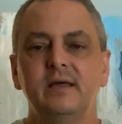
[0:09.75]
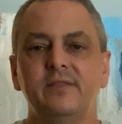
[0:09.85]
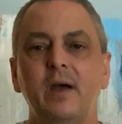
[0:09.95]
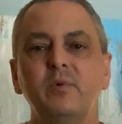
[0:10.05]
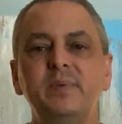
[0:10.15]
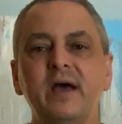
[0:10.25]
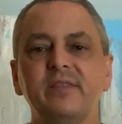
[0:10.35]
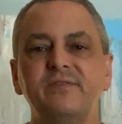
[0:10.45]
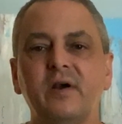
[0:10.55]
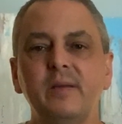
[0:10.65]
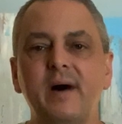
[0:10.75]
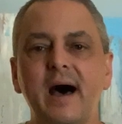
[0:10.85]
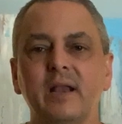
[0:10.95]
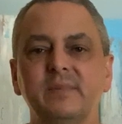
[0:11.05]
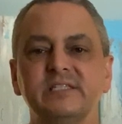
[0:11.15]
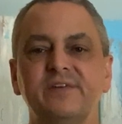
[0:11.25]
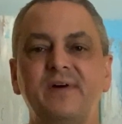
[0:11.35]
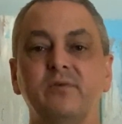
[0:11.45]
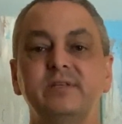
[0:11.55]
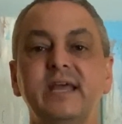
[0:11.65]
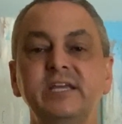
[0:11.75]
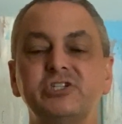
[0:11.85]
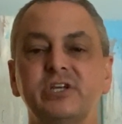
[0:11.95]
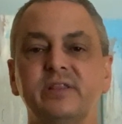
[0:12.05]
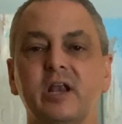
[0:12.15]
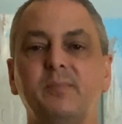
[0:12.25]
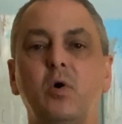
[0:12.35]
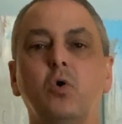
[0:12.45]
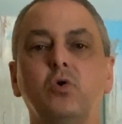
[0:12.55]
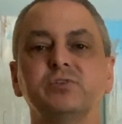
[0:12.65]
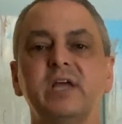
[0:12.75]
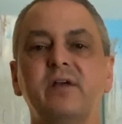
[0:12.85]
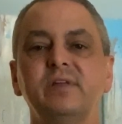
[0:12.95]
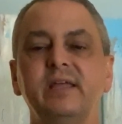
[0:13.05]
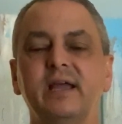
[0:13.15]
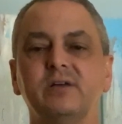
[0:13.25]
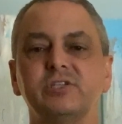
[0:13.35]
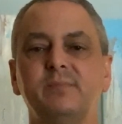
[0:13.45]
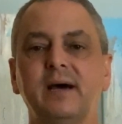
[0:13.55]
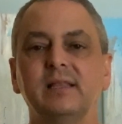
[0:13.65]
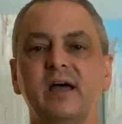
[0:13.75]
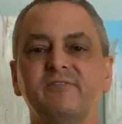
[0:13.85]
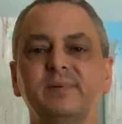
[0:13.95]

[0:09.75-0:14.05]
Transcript: that would be on the very bottom as the foundation that upholds everything else in my life.